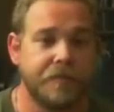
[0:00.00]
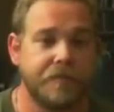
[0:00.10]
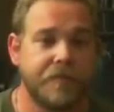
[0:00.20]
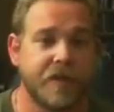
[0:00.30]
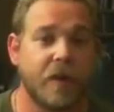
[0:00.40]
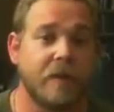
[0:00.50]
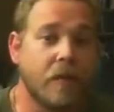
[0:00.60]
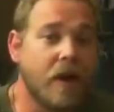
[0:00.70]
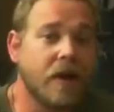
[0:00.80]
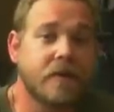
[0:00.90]
It's a great
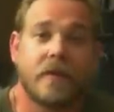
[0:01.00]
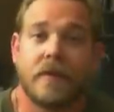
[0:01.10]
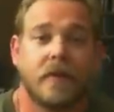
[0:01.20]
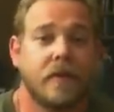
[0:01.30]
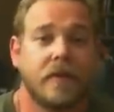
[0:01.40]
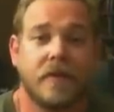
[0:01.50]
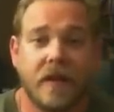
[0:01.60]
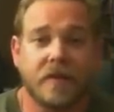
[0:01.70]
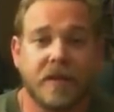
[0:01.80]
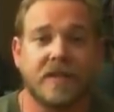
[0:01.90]
product,
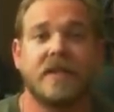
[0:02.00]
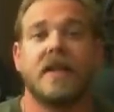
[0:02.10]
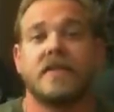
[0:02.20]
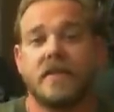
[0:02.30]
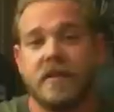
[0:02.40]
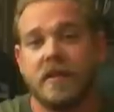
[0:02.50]
does what it says.